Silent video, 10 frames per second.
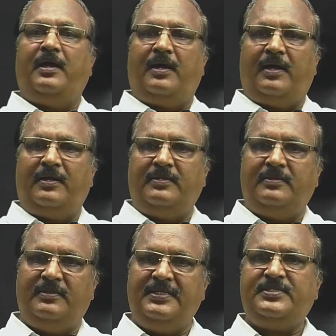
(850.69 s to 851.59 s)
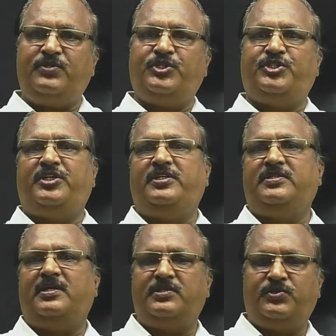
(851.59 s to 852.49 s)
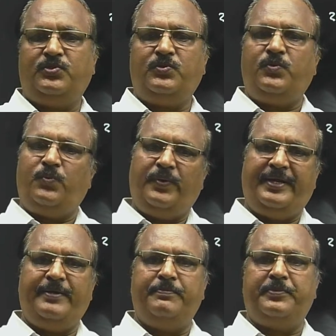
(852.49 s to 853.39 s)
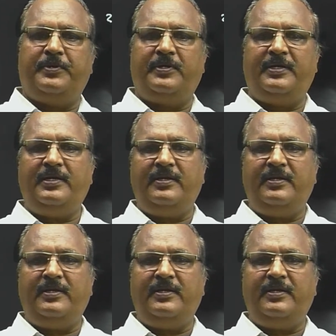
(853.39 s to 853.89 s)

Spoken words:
and this question is also very important.